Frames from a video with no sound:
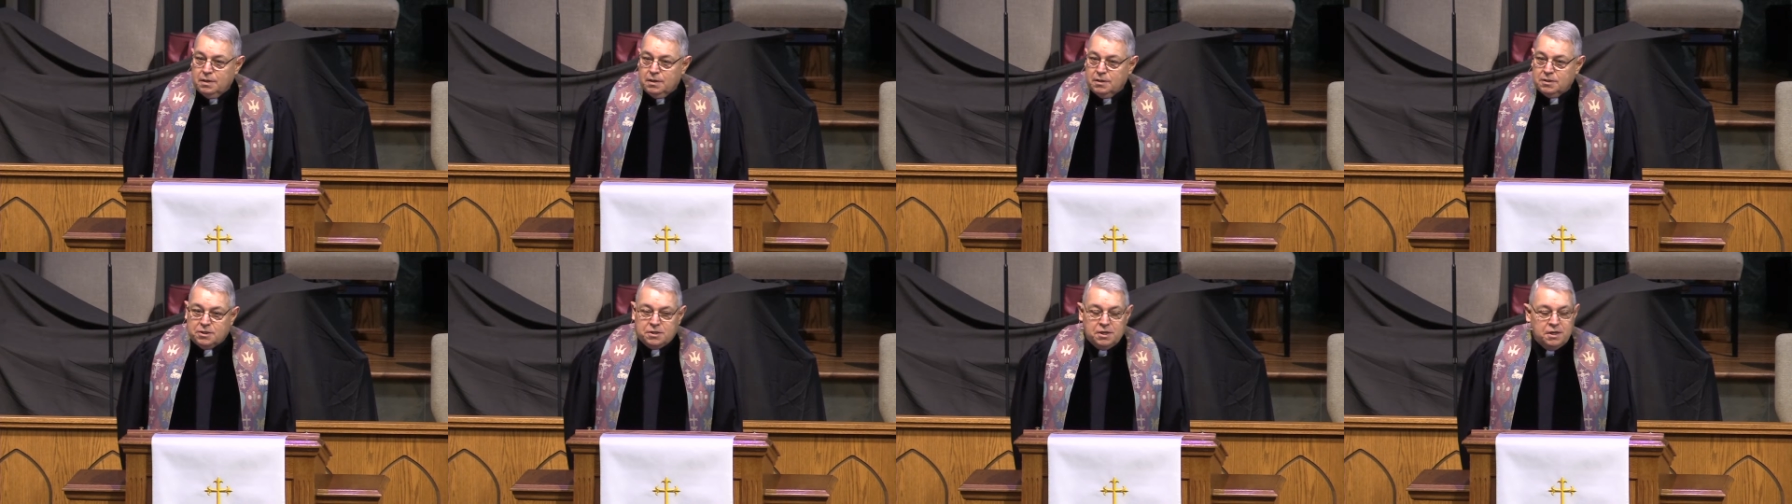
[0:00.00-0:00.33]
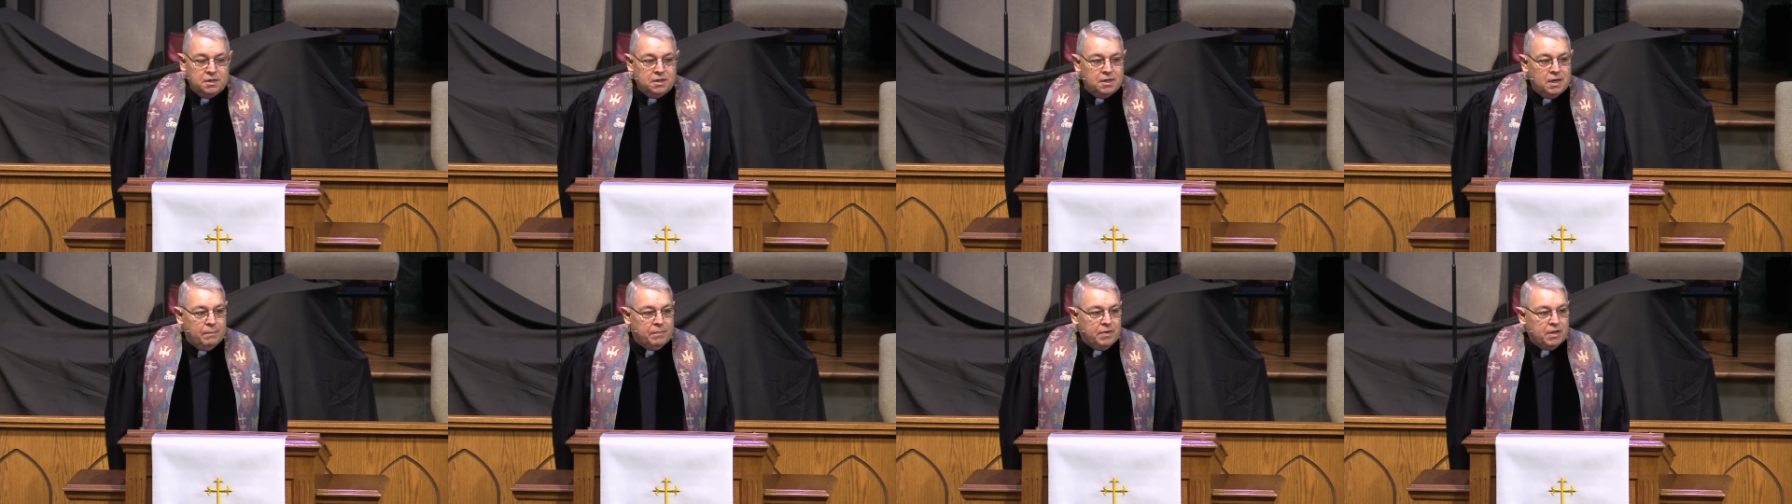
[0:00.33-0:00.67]

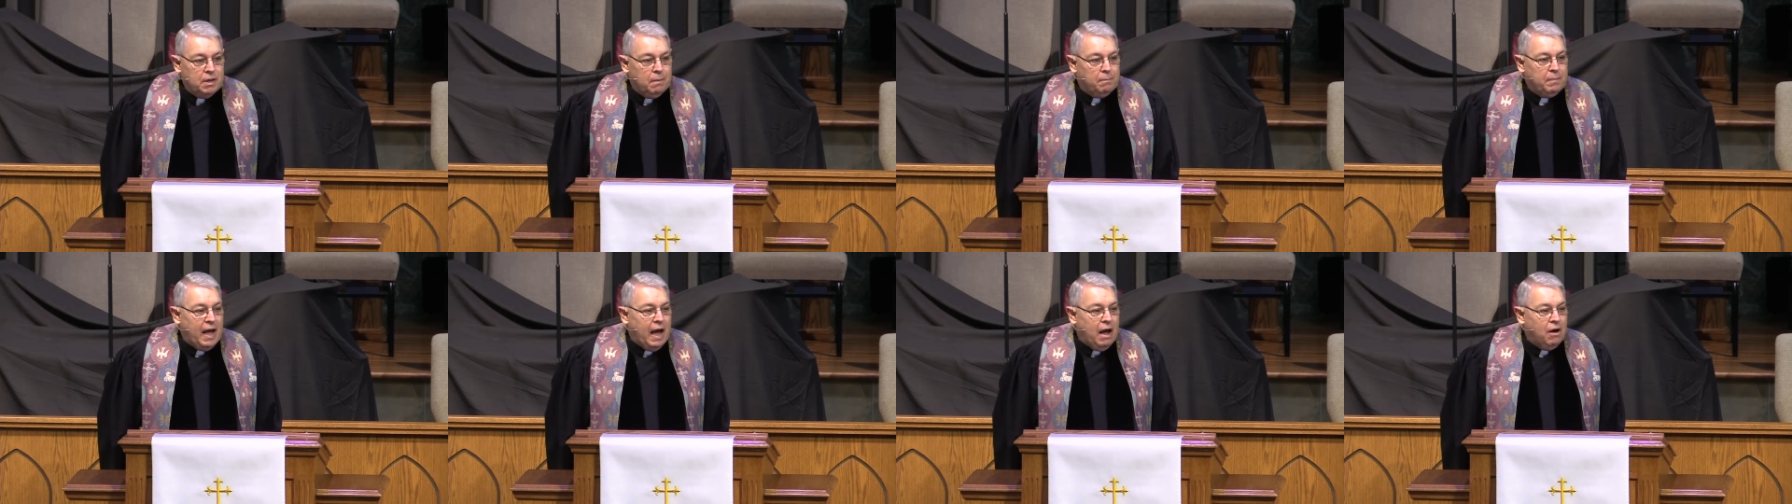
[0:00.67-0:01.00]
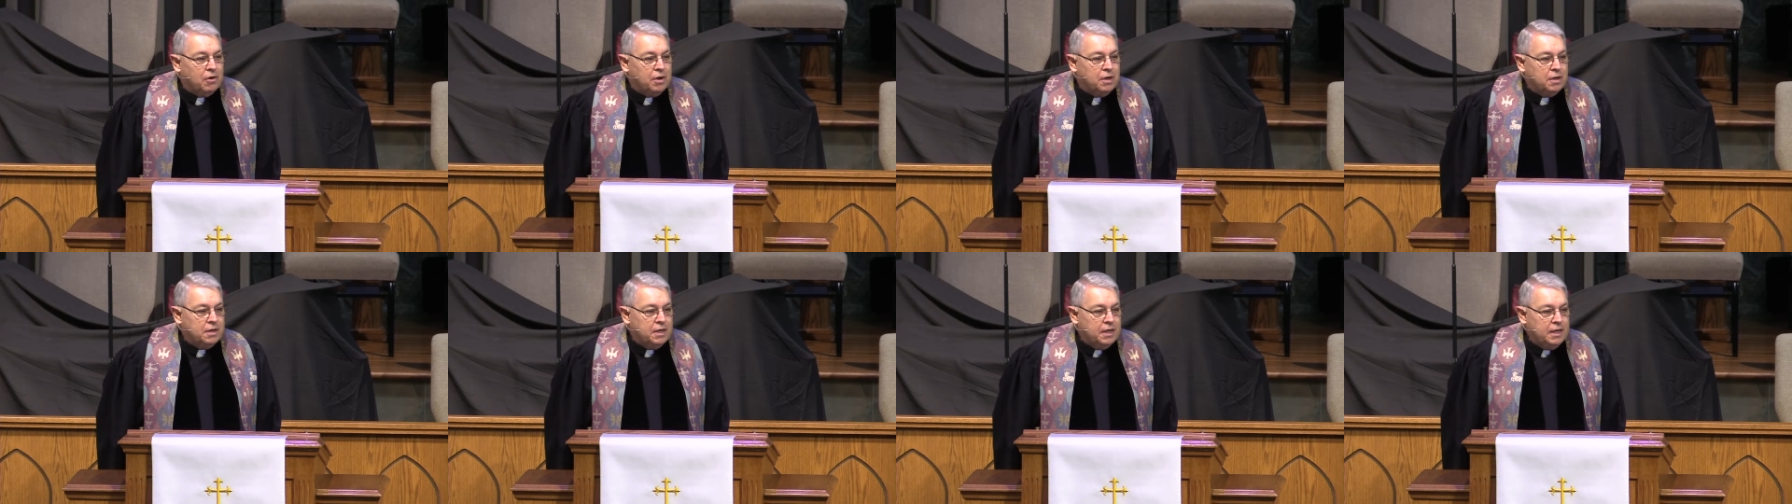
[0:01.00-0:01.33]
Sitting up in the
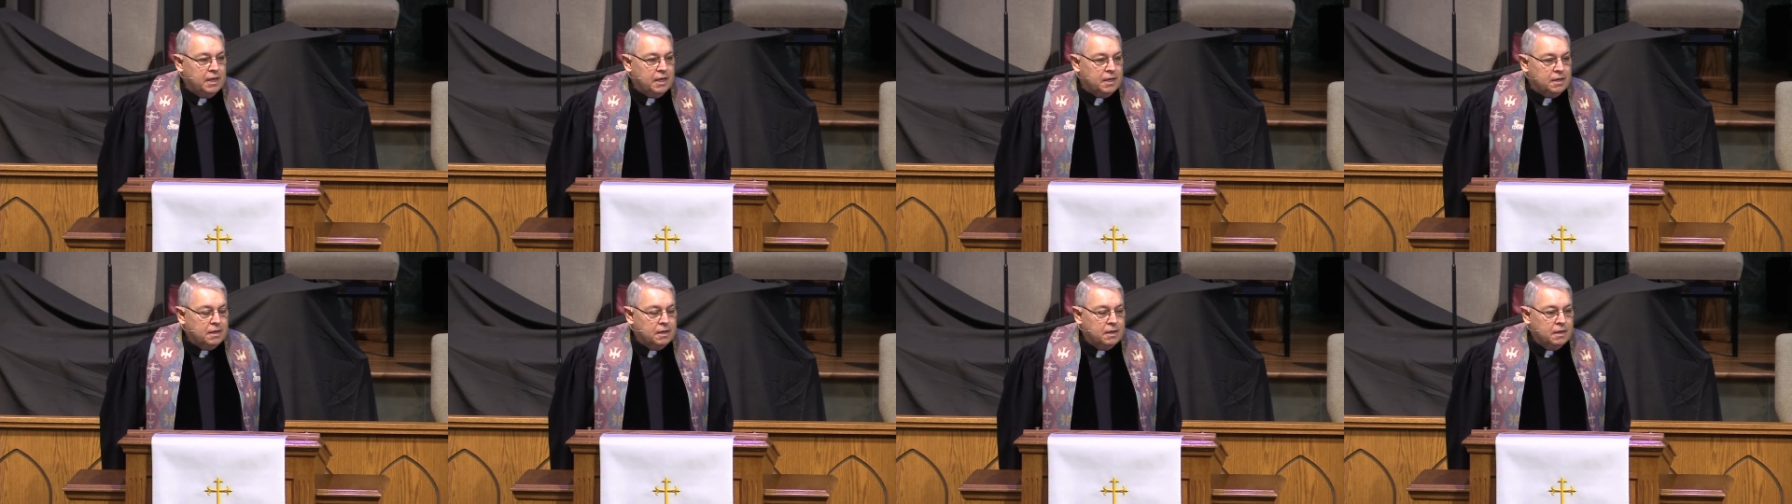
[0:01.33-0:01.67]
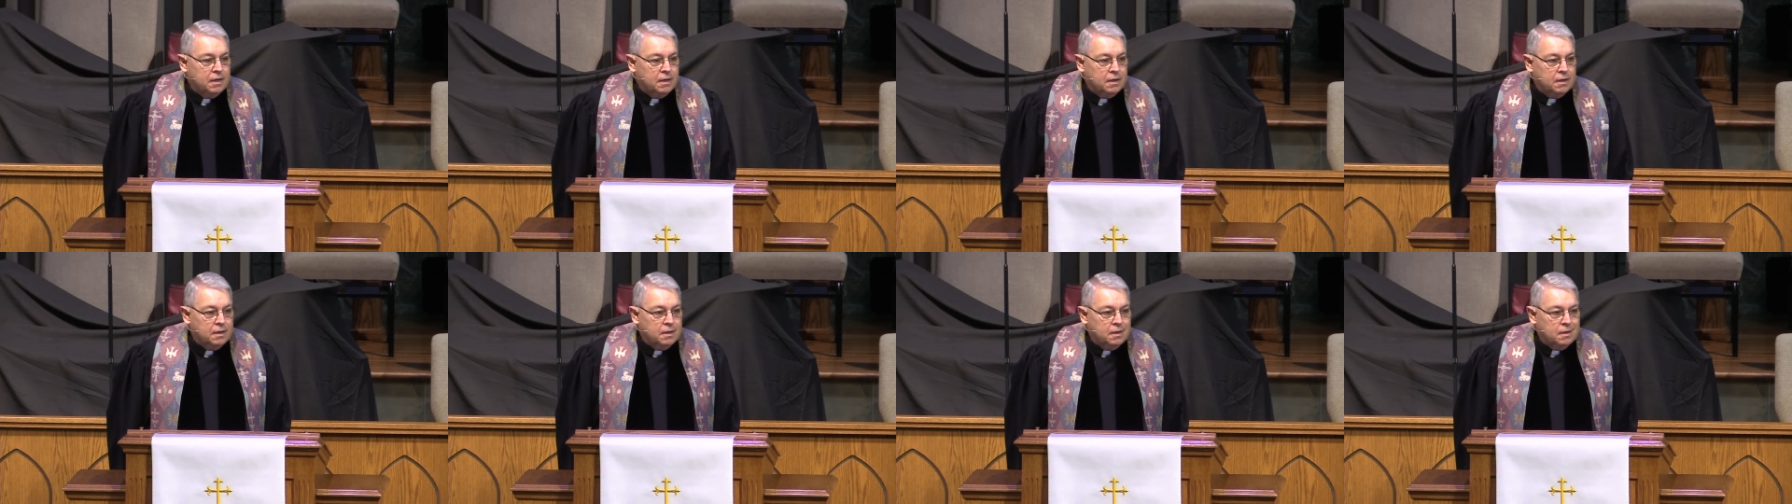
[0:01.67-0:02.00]
balcony, and
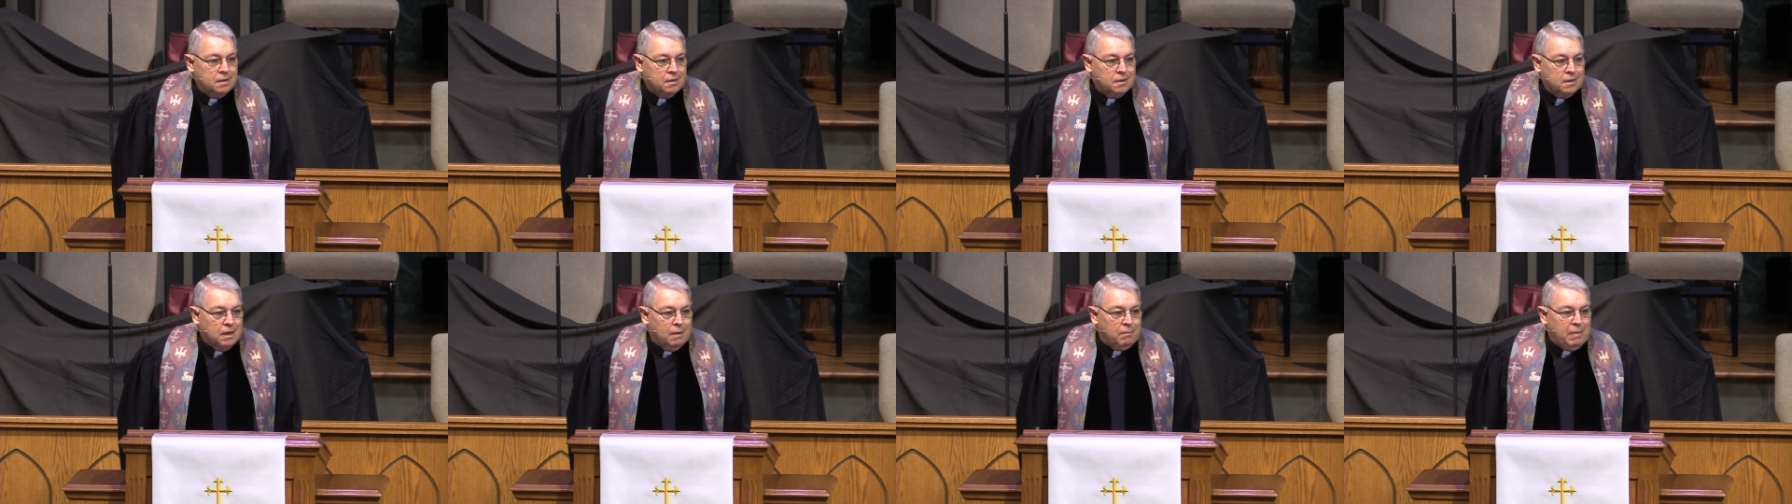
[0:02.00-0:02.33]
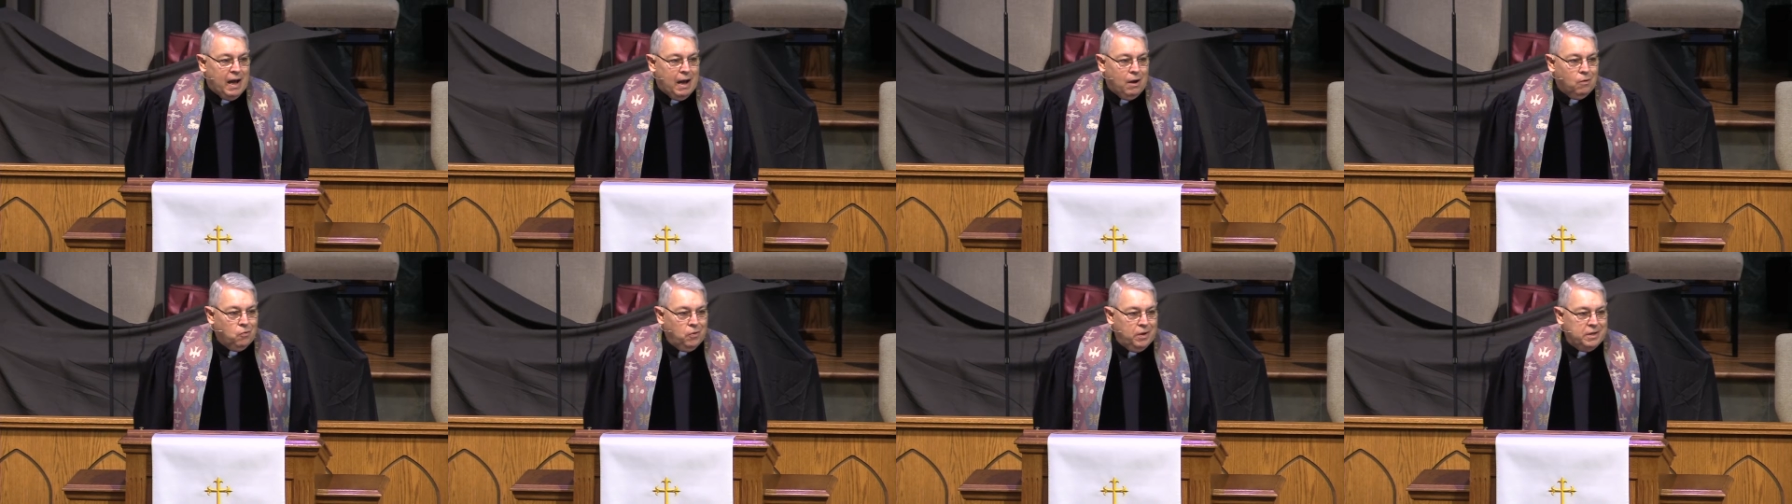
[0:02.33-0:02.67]

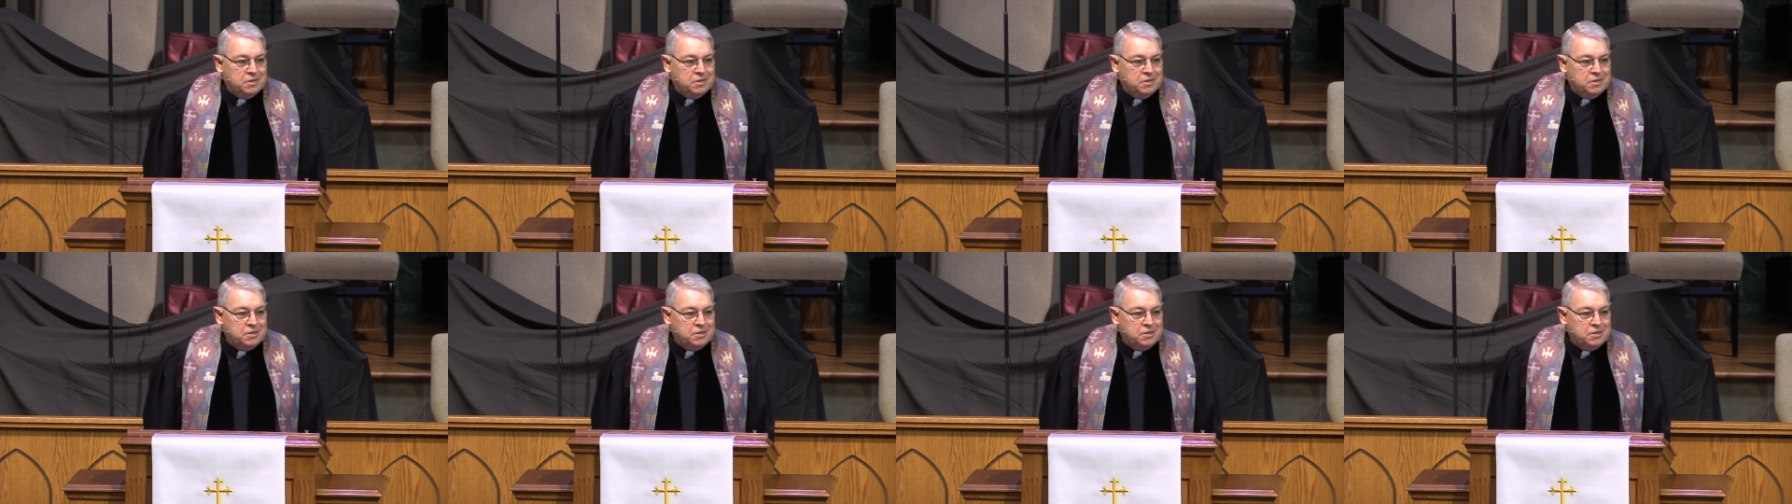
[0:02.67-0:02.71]
about